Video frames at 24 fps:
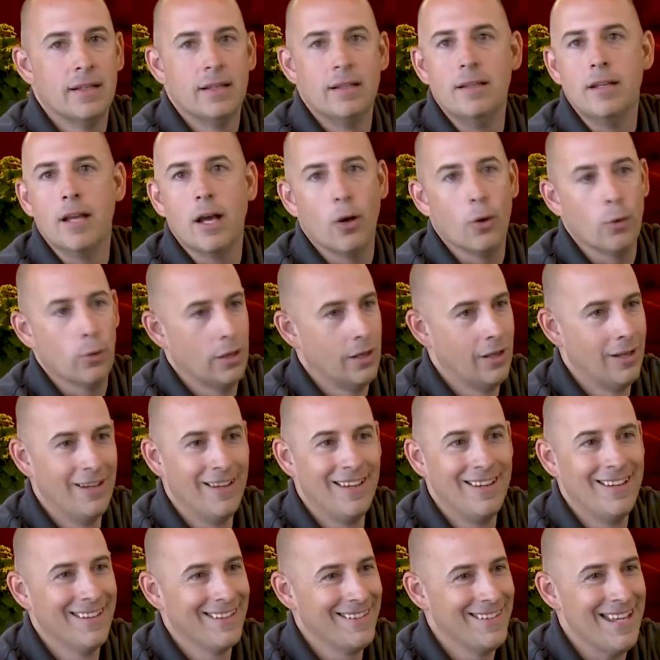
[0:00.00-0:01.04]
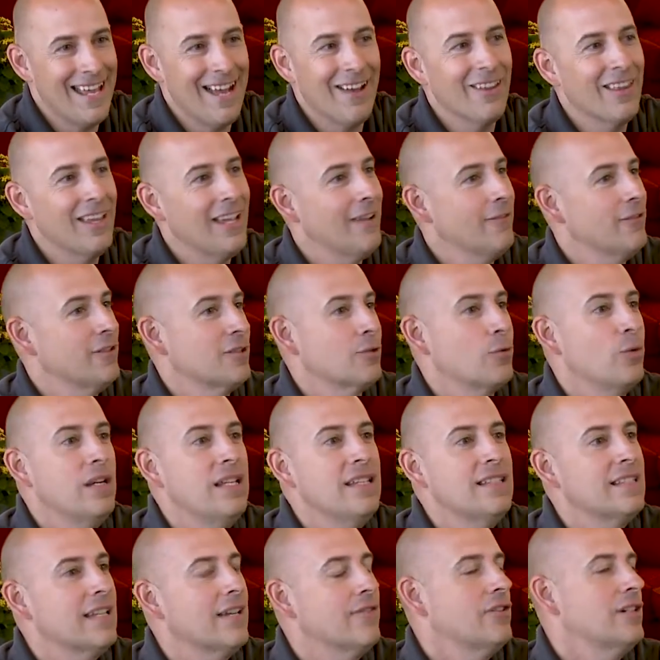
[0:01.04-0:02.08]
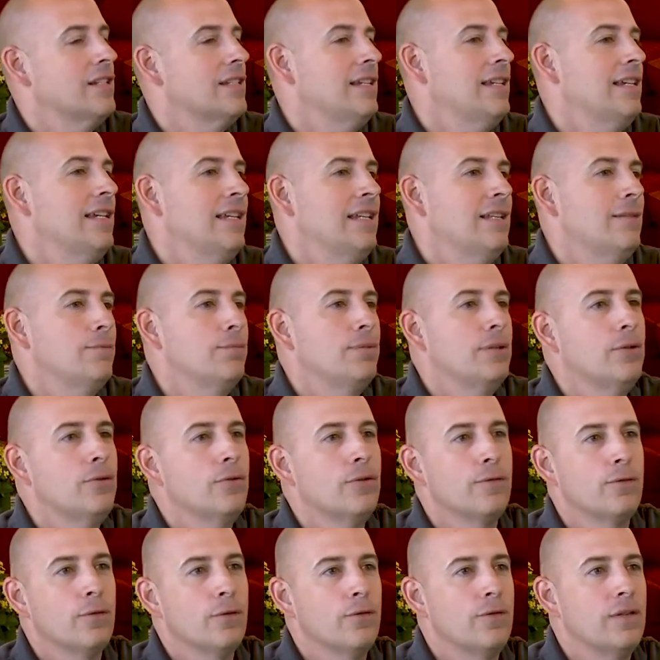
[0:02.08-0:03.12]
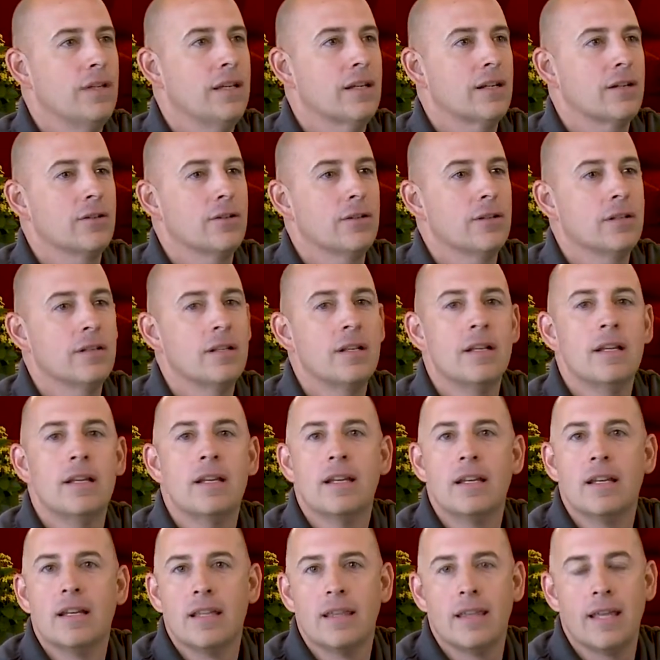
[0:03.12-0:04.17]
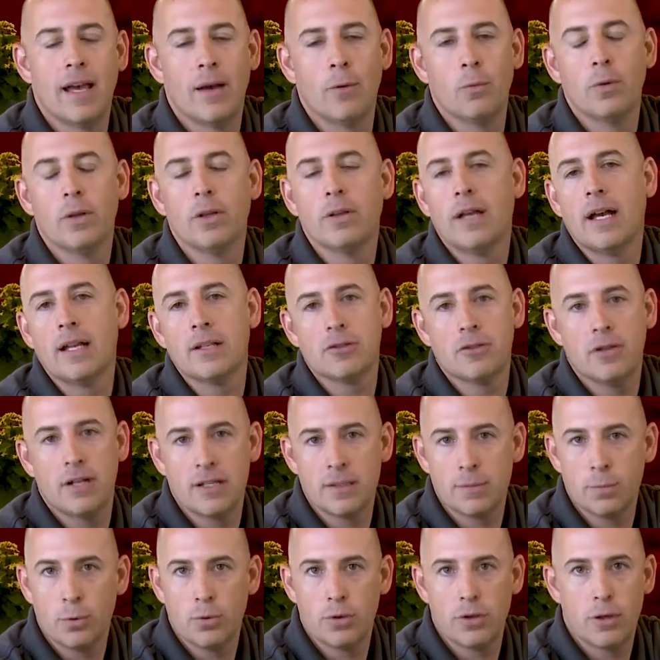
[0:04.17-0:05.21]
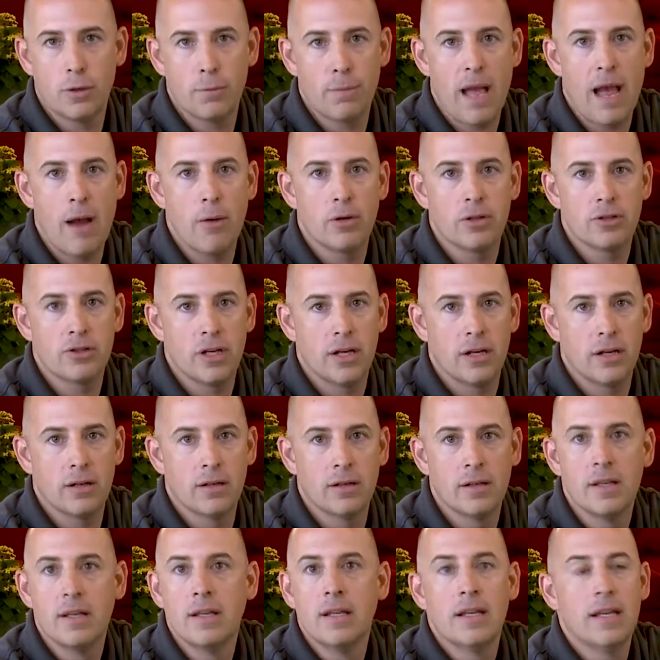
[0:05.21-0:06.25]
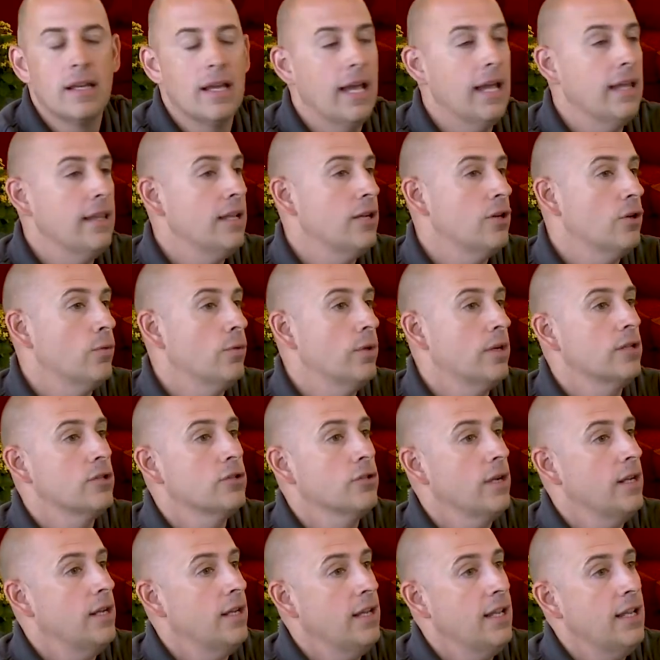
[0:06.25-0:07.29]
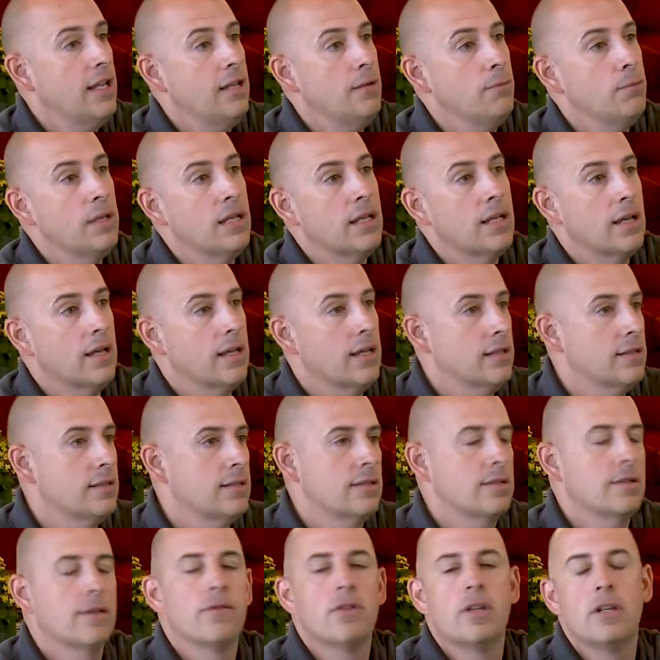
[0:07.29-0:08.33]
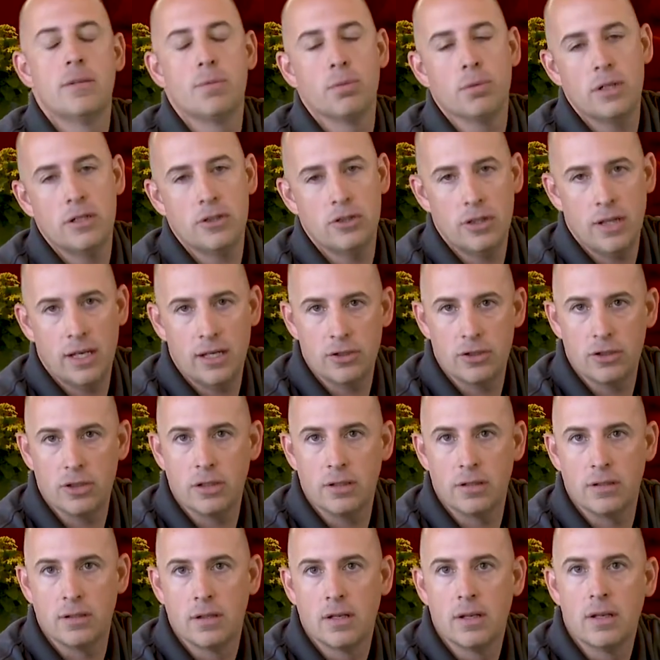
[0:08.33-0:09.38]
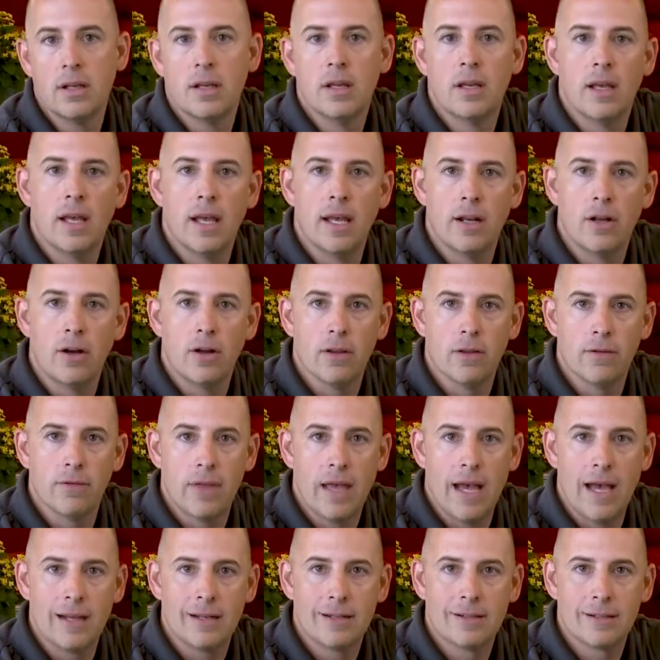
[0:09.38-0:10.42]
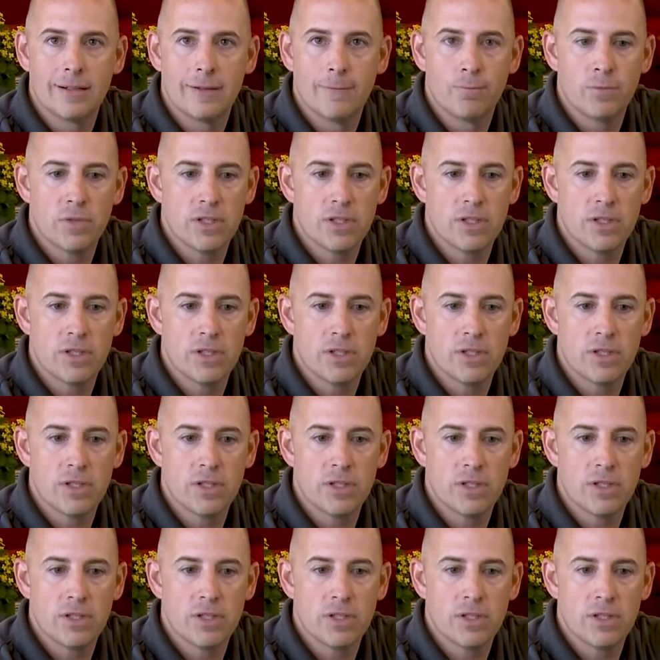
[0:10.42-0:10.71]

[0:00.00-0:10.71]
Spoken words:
No. Now they have a 2017 beautiful vehicle that will not transport their power chair, and they don't want to trade it in because of the depreciation and all of that.